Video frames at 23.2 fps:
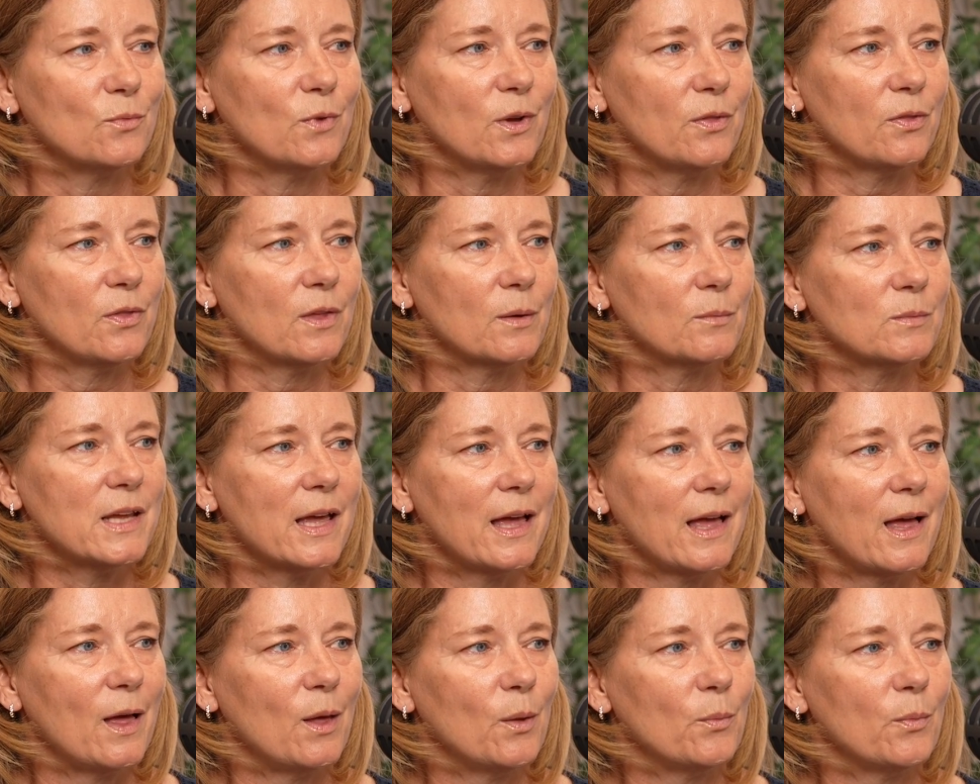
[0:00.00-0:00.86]
with them to
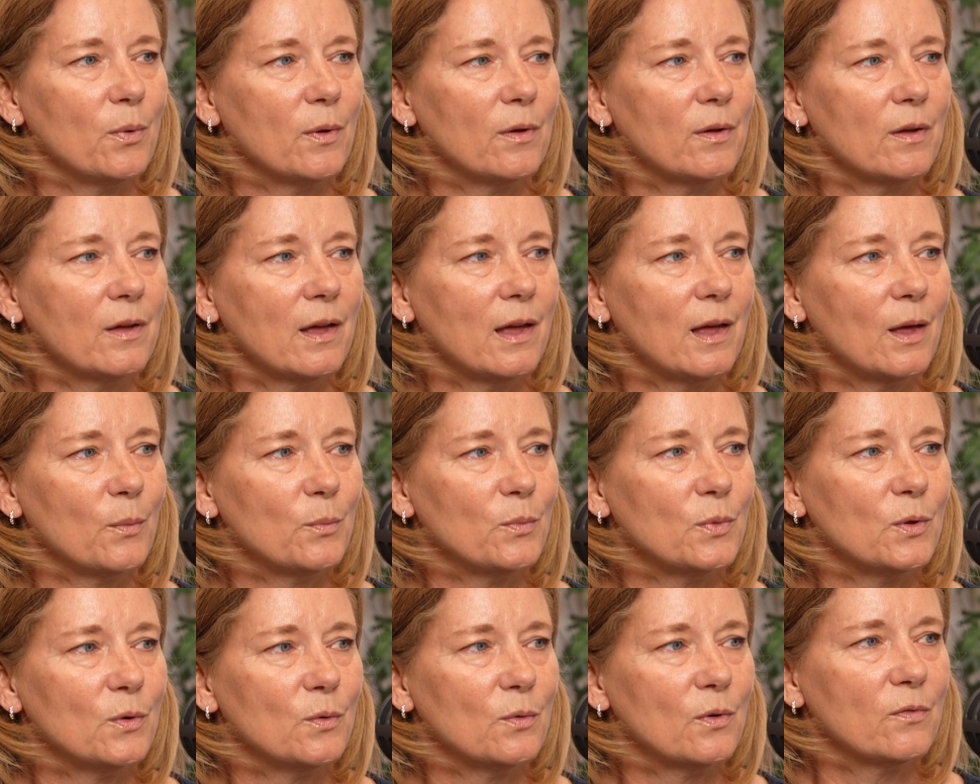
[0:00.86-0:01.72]
help
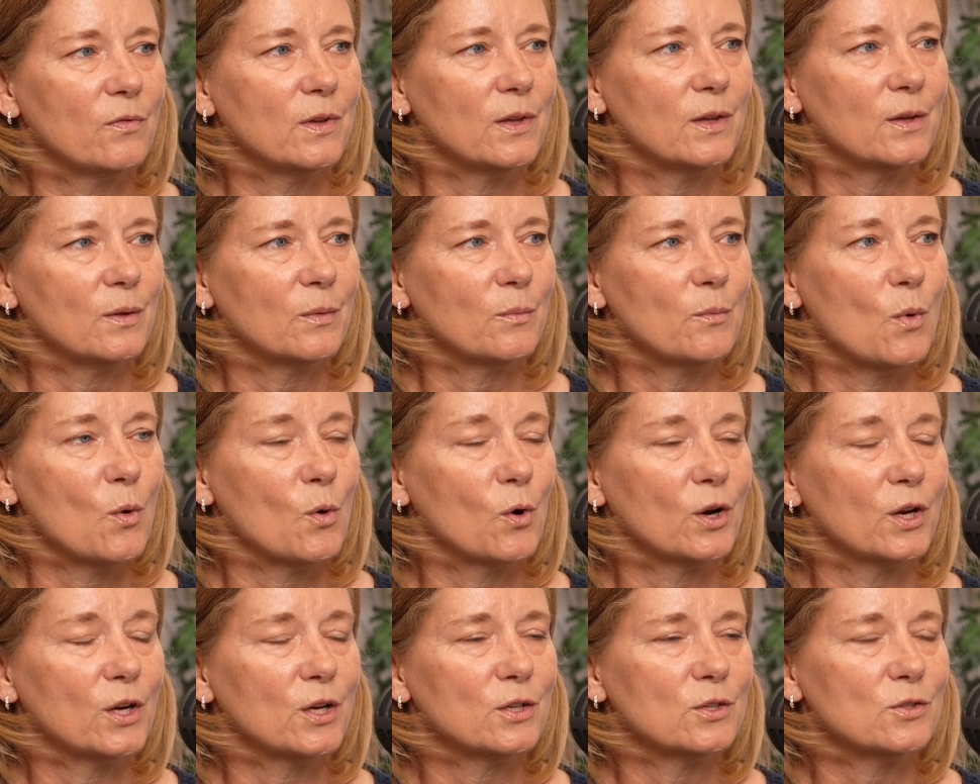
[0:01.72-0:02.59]
you feel more
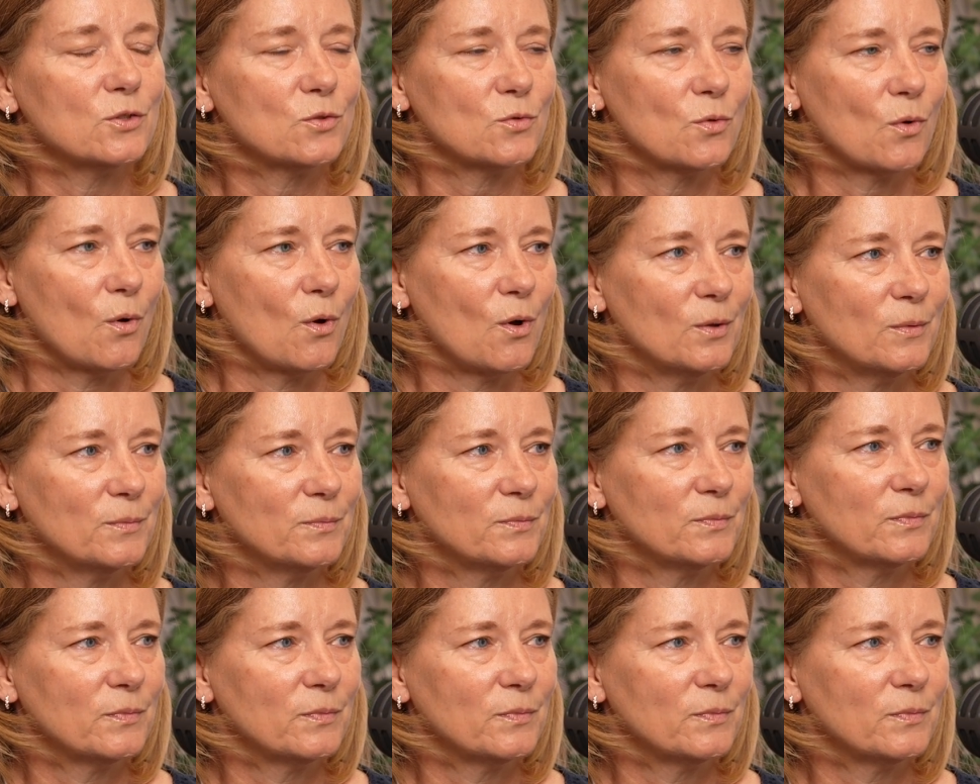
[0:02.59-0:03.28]
in control.